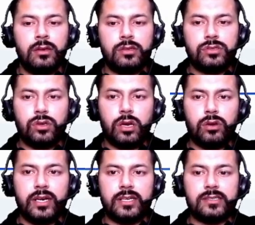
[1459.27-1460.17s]
So now
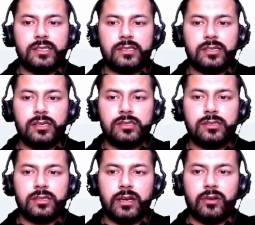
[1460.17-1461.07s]
let's discuss
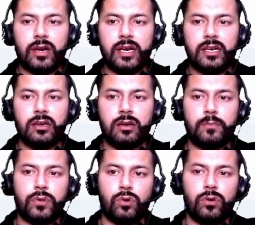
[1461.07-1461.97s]
that, write a
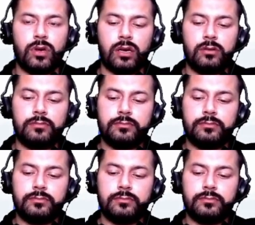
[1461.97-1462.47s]
program